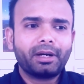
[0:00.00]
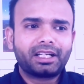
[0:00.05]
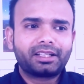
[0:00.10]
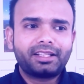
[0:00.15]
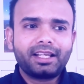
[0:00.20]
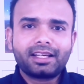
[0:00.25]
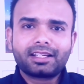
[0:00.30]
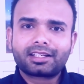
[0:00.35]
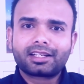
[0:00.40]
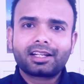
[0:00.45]

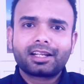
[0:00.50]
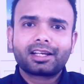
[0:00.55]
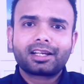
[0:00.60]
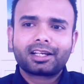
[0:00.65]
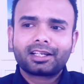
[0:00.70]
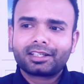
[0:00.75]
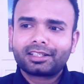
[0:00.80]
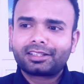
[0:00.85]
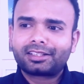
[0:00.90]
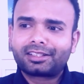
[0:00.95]
But
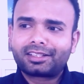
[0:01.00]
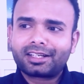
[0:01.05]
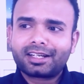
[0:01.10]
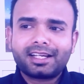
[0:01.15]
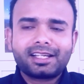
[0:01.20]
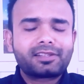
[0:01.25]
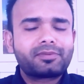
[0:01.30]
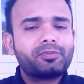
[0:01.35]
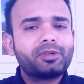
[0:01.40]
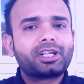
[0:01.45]
then
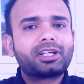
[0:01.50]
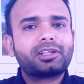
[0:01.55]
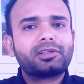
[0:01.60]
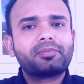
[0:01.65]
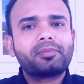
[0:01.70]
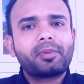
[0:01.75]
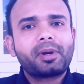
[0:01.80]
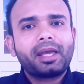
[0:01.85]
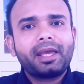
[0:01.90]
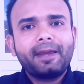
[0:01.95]
stress
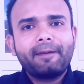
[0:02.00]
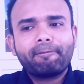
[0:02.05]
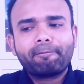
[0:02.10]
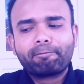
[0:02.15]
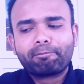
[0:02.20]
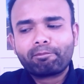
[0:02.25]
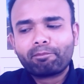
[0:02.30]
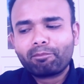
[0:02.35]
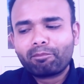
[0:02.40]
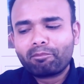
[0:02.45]
become
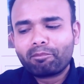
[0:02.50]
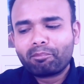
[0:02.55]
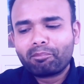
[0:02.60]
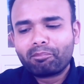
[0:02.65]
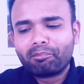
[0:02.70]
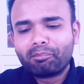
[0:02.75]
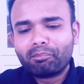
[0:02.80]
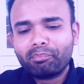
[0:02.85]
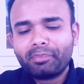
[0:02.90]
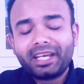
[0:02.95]
a
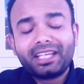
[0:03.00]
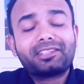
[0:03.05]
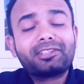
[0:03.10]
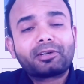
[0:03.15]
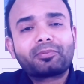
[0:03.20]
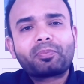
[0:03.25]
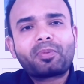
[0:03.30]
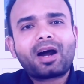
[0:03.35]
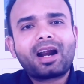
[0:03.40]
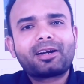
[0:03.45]

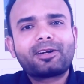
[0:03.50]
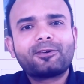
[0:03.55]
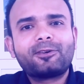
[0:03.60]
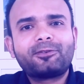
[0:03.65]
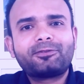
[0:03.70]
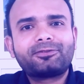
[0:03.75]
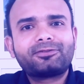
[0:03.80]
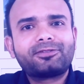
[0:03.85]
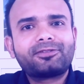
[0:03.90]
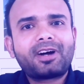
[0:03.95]
major part
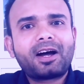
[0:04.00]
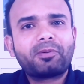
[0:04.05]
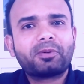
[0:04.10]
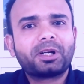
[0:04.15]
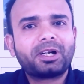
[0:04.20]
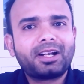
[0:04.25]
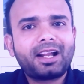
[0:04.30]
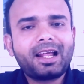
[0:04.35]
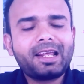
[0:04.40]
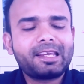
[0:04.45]
of
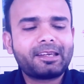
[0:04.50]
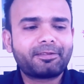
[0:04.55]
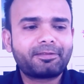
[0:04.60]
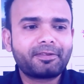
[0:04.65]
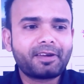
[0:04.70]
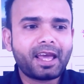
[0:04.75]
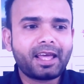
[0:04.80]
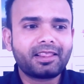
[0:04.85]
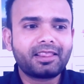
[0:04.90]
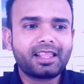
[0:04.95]
our
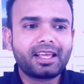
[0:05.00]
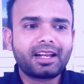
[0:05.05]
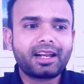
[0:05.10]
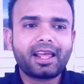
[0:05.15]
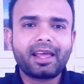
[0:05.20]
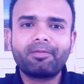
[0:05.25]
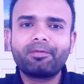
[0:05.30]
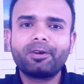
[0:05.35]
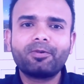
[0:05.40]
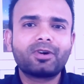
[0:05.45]
life, and
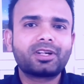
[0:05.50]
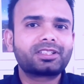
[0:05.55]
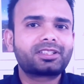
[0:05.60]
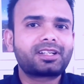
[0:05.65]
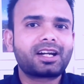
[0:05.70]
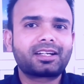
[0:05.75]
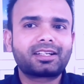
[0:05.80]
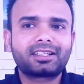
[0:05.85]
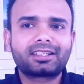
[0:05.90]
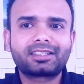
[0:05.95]
then everyone
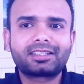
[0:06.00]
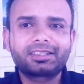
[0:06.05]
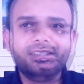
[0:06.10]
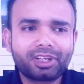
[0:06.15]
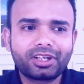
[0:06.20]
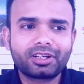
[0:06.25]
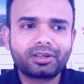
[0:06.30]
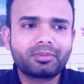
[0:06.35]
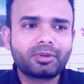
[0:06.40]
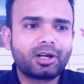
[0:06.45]
started
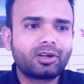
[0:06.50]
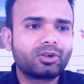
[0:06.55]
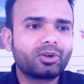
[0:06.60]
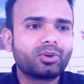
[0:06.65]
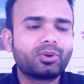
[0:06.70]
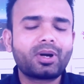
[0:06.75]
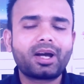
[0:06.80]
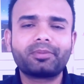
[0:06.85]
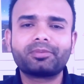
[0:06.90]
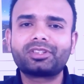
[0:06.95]
talking
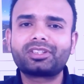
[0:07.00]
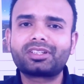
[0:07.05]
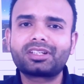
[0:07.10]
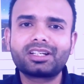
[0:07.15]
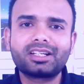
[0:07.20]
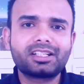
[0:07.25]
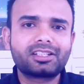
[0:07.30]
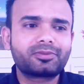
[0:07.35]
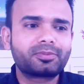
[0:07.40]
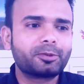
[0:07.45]
about, oh, I'm
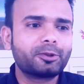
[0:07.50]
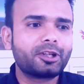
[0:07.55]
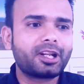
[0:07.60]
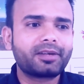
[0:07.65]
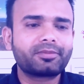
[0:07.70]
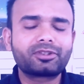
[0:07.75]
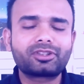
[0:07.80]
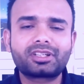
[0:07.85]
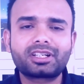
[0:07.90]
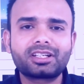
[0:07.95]

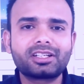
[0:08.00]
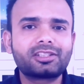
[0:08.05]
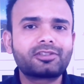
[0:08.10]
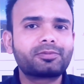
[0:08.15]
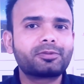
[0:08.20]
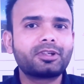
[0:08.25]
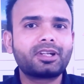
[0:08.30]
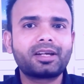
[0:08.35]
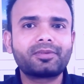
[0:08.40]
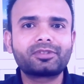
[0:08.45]
stressful, I'm
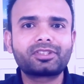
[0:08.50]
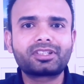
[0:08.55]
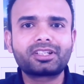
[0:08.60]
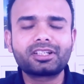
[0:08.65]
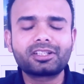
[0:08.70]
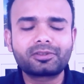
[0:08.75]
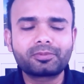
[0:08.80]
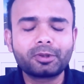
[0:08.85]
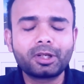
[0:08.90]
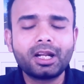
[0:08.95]
stressful, I'm
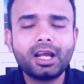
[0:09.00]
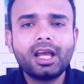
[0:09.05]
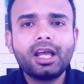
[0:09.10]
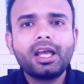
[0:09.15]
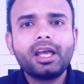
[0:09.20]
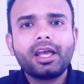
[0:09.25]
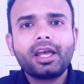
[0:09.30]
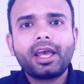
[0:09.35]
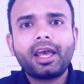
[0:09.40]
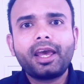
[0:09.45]
stressful.
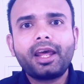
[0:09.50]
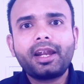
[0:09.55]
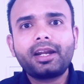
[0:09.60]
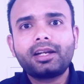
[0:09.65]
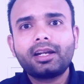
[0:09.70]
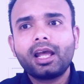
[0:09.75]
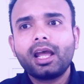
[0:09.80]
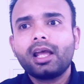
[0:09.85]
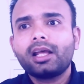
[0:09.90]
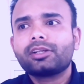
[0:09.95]

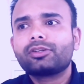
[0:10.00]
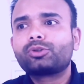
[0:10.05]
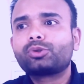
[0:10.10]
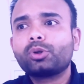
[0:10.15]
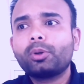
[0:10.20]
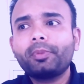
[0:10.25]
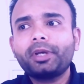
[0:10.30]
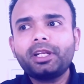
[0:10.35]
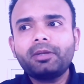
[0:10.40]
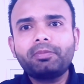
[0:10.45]
And
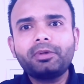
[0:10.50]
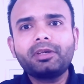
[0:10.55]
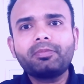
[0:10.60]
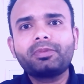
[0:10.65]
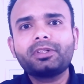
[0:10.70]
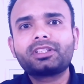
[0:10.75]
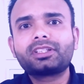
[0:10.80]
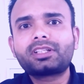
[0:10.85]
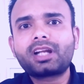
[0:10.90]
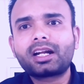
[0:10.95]
so many
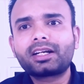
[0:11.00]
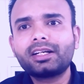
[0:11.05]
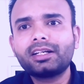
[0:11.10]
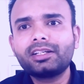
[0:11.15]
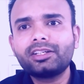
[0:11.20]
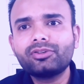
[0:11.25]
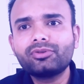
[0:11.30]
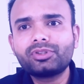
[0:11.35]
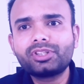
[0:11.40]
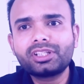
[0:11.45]
people
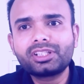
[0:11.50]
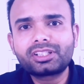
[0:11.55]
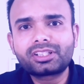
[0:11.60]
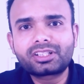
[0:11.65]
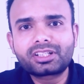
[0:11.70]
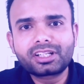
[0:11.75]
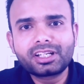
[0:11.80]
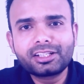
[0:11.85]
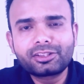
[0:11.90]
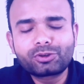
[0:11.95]
started using
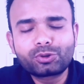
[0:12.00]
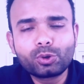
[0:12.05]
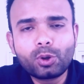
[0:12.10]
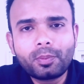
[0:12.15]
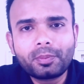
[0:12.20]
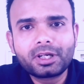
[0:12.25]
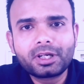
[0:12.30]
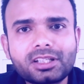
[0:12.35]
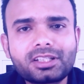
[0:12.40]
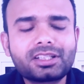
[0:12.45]
stress
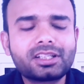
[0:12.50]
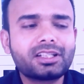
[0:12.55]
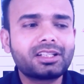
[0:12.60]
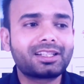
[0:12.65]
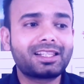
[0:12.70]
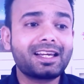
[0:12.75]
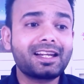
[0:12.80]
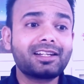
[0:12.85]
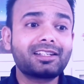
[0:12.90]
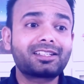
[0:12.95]
much,
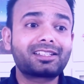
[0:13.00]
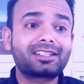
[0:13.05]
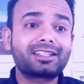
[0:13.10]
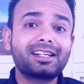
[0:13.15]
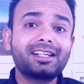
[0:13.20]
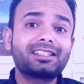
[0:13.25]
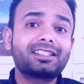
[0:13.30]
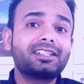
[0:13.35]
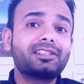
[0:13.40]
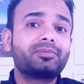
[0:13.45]
then
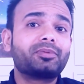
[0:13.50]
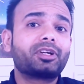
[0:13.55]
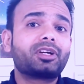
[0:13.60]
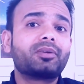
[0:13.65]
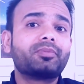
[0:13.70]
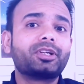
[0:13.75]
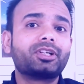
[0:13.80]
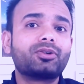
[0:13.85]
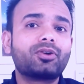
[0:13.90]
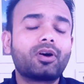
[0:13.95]
stress has
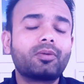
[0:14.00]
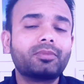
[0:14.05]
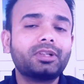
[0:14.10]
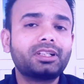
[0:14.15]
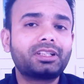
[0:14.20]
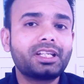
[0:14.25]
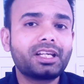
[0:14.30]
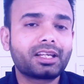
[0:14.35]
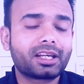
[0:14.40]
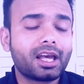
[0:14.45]
become a
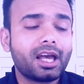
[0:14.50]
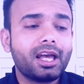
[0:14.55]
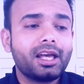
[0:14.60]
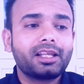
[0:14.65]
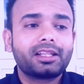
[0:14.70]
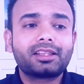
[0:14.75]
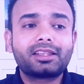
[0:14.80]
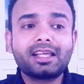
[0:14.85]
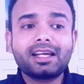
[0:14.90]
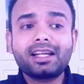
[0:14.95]
normal thing.
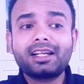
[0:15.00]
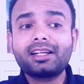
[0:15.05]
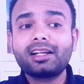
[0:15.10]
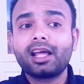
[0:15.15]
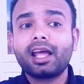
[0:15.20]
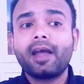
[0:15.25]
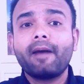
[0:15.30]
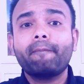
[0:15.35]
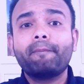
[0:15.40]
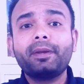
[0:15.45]

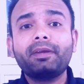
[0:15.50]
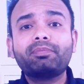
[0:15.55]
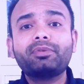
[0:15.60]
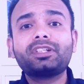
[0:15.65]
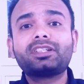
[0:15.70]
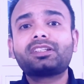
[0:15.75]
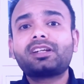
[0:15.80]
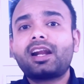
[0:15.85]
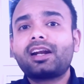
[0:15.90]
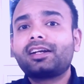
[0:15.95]
Then
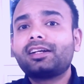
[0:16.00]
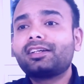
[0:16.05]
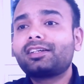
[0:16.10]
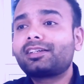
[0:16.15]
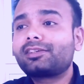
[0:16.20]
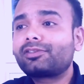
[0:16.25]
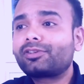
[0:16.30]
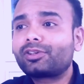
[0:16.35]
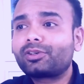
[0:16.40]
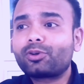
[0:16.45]
people
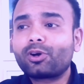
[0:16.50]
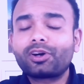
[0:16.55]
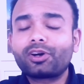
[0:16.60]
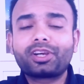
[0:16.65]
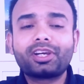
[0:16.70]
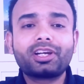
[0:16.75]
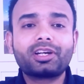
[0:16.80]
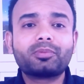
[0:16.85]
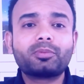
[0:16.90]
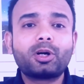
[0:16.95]
started
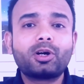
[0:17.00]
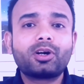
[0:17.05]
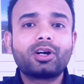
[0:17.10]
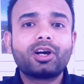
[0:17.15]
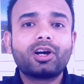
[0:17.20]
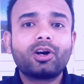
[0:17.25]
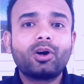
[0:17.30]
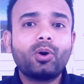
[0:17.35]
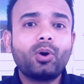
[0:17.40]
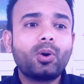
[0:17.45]
talking
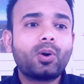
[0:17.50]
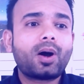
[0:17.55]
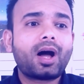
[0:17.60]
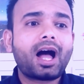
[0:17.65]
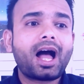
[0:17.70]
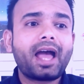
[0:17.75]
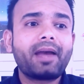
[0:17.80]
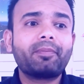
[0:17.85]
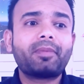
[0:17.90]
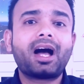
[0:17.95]
about,
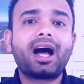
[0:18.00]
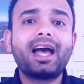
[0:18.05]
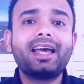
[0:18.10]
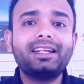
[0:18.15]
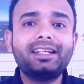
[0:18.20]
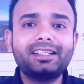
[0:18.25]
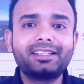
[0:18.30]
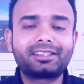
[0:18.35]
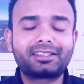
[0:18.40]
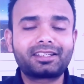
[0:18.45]
oh, I'm
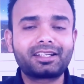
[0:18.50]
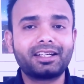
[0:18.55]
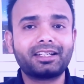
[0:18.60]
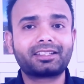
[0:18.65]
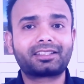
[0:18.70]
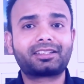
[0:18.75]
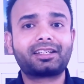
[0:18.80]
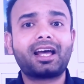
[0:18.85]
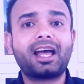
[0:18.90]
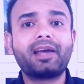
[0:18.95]
highly
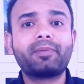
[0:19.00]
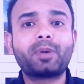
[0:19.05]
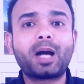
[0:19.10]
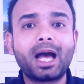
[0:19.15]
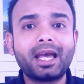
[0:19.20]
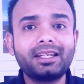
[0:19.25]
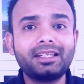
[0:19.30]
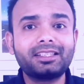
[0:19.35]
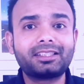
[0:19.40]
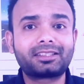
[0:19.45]
stressed, I'm
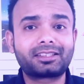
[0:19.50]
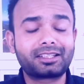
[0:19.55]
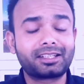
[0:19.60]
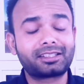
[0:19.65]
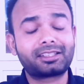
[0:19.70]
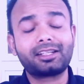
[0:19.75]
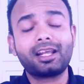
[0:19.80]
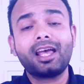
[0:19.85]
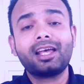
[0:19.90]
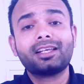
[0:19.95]
highly
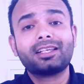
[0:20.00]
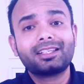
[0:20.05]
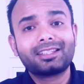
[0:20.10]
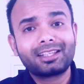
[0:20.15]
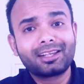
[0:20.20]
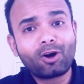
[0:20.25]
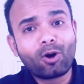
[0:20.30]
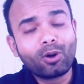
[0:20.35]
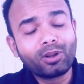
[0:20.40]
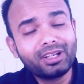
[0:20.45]
stressed.
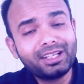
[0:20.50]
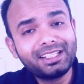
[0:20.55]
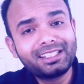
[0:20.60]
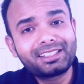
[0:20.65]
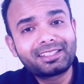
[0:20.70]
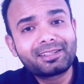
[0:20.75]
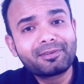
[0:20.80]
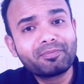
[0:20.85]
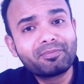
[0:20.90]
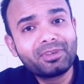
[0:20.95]
Only
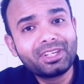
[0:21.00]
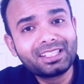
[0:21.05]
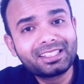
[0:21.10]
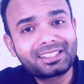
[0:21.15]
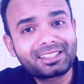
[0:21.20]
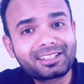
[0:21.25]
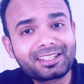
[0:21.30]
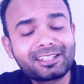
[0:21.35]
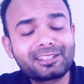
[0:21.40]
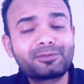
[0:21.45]
being
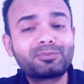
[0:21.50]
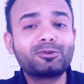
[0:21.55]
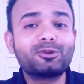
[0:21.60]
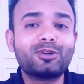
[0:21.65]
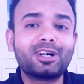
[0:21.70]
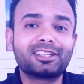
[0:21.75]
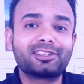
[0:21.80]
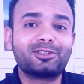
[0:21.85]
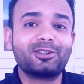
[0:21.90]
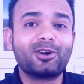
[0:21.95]
stressful
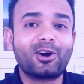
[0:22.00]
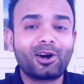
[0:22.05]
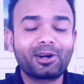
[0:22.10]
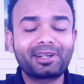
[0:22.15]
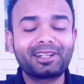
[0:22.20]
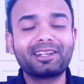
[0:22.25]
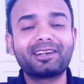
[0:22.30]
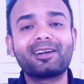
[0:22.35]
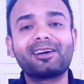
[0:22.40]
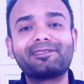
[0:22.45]
was
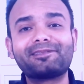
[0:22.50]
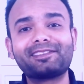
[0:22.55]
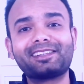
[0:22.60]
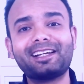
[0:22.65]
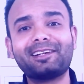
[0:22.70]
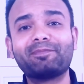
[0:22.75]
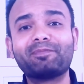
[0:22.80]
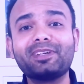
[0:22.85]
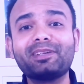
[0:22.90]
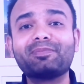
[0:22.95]
not enough,
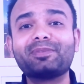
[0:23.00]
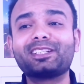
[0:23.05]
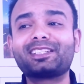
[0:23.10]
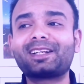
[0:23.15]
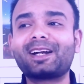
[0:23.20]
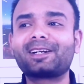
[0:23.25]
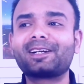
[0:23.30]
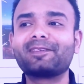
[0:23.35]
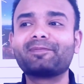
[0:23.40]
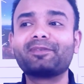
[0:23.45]
that people
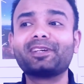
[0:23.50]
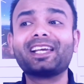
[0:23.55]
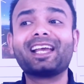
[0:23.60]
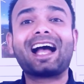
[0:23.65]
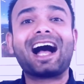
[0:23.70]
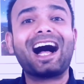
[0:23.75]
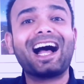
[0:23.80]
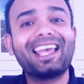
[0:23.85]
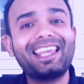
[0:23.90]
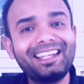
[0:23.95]
started
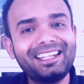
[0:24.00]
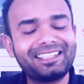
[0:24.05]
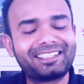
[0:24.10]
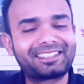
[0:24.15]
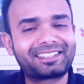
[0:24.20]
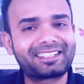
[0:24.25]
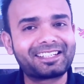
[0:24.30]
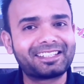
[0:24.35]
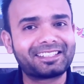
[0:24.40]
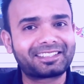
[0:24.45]
being highly
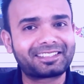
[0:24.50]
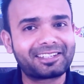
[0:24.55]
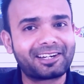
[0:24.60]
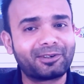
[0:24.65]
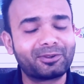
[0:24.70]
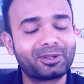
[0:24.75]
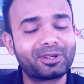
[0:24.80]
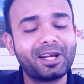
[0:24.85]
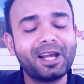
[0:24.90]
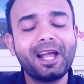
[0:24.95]
stressed
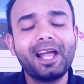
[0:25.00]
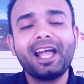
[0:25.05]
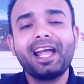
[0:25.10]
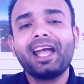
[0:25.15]
out.